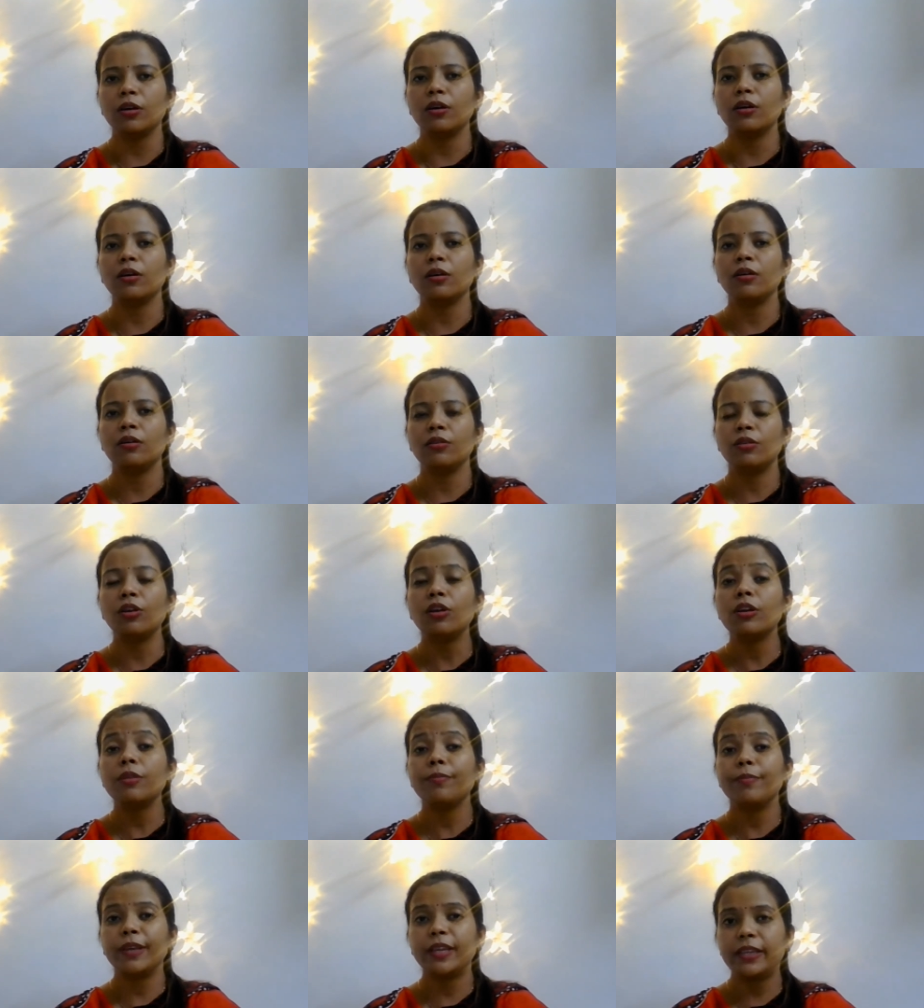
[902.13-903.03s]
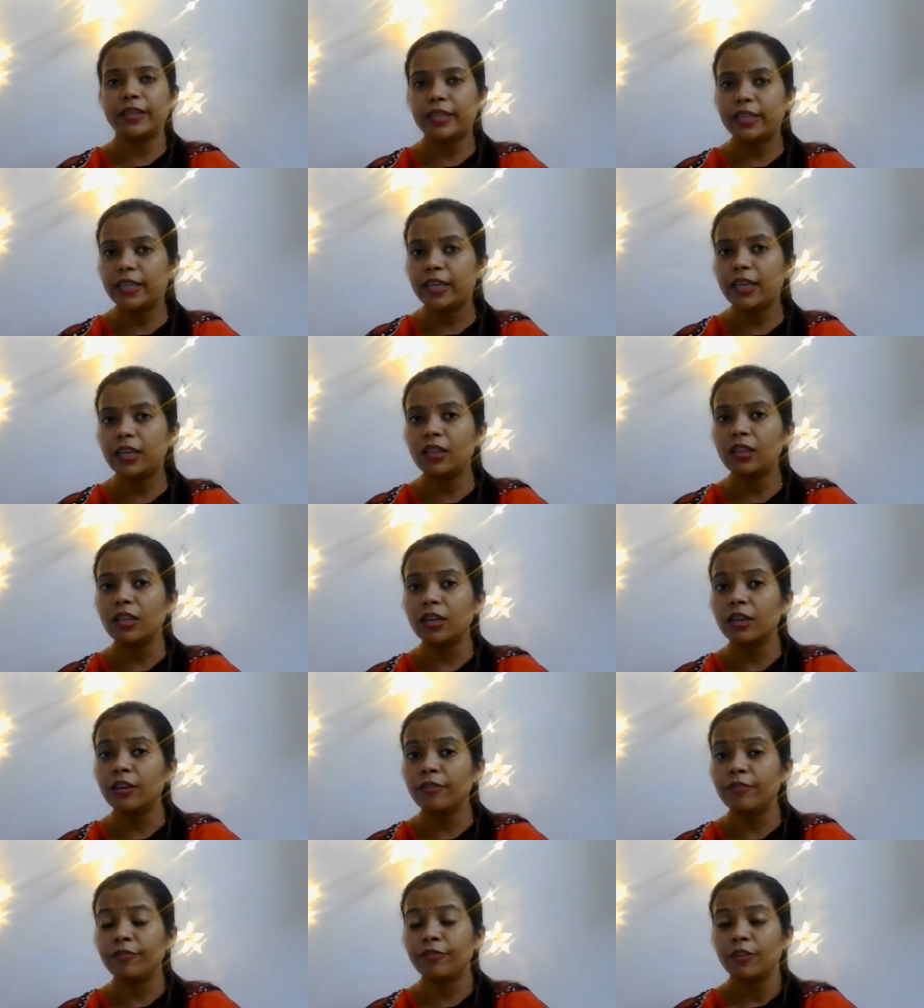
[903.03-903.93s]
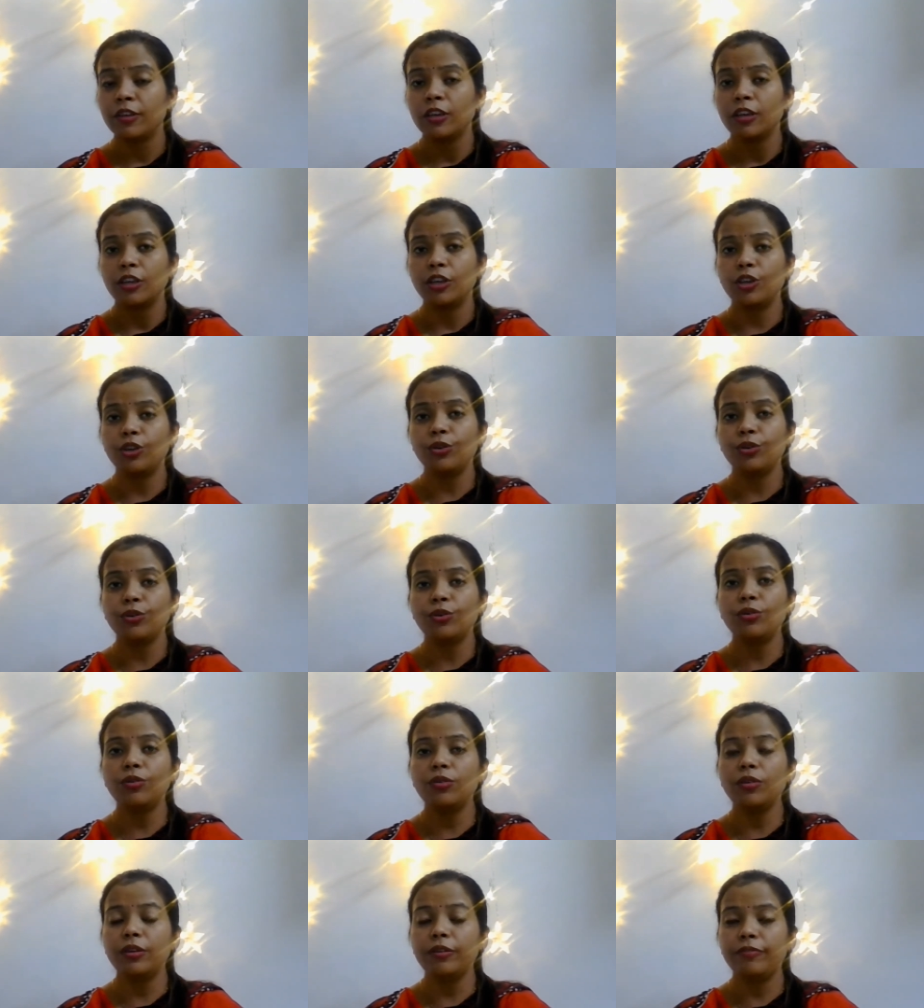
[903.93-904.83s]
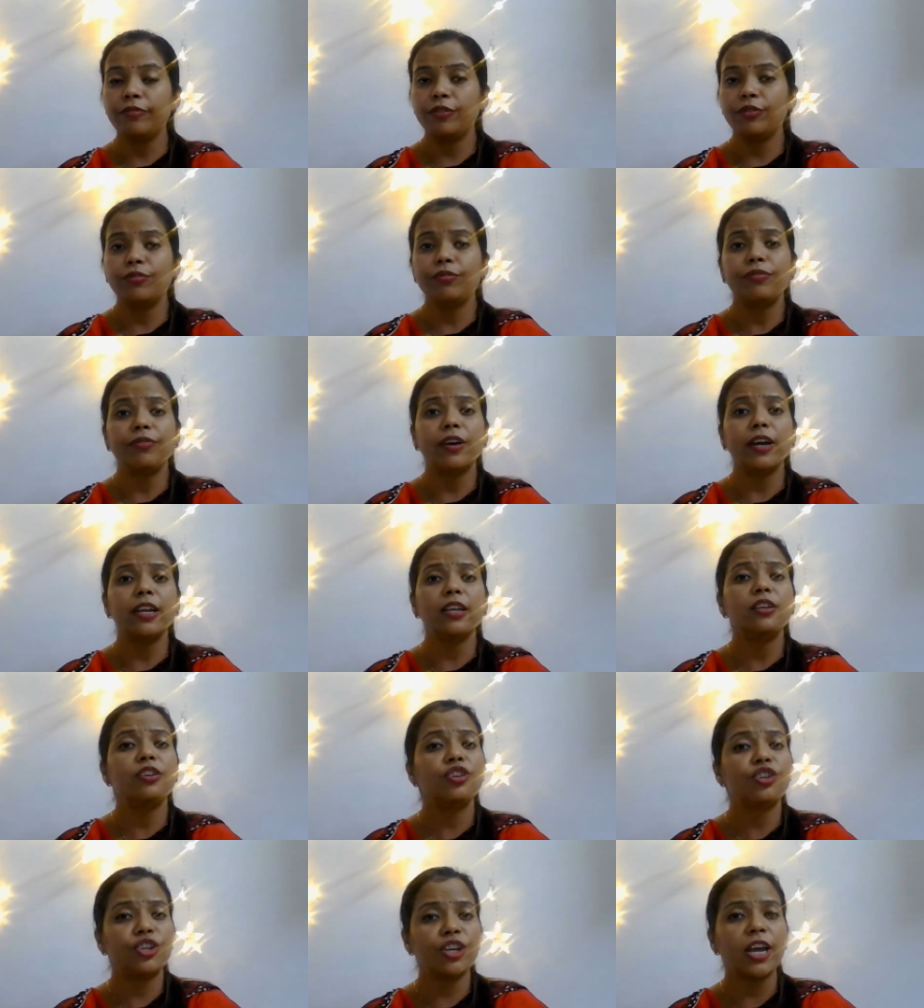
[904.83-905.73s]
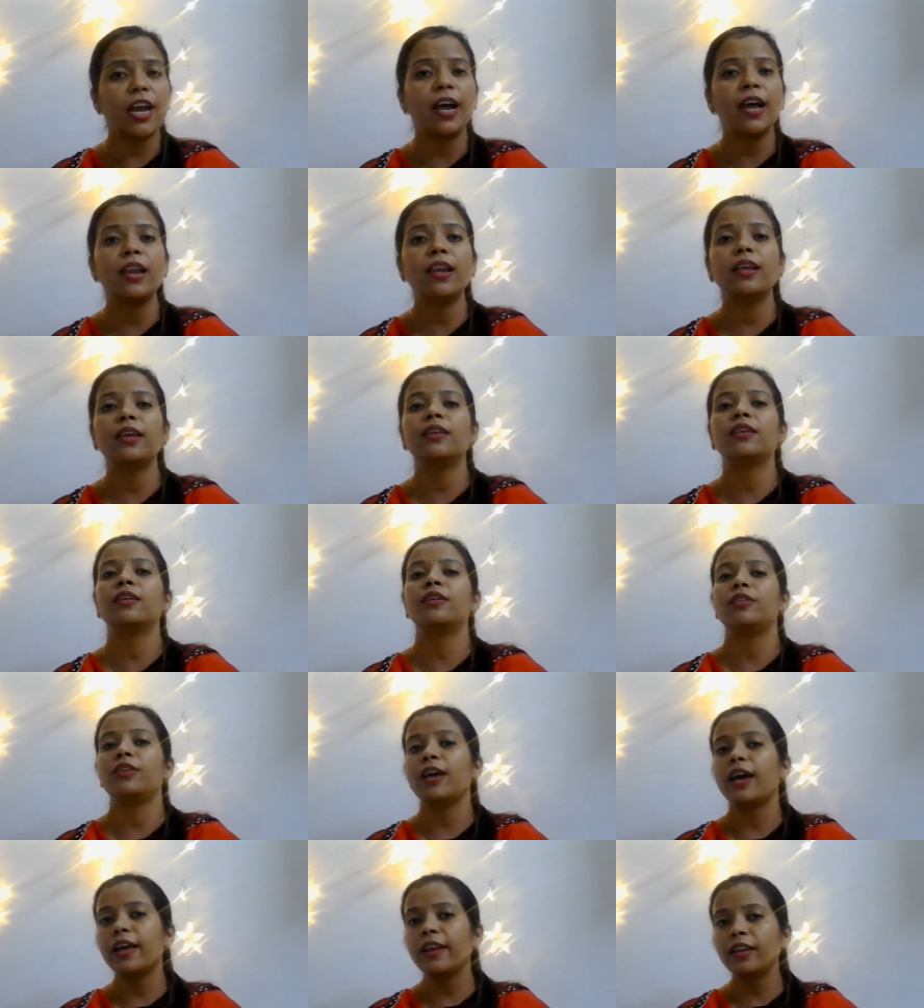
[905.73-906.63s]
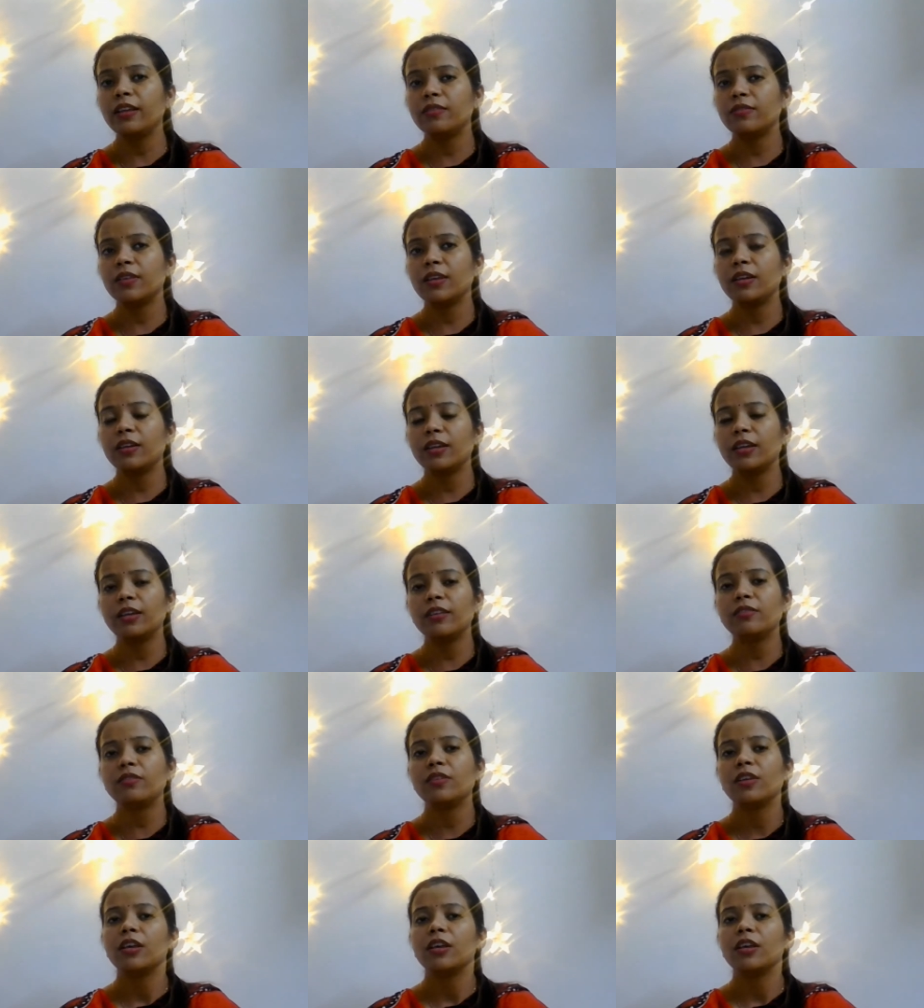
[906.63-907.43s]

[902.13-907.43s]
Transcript: not a big deal if if you find shall in a direct sentence.